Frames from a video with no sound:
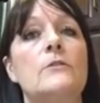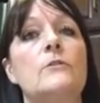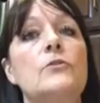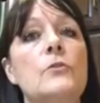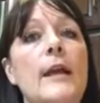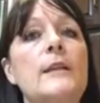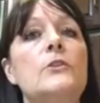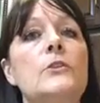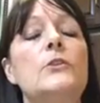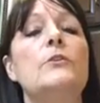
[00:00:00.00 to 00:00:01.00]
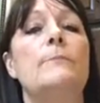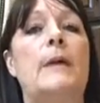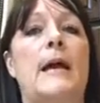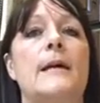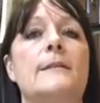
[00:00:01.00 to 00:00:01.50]
So try to do your
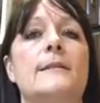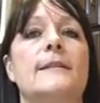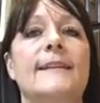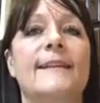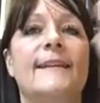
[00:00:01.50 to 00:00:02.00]
best.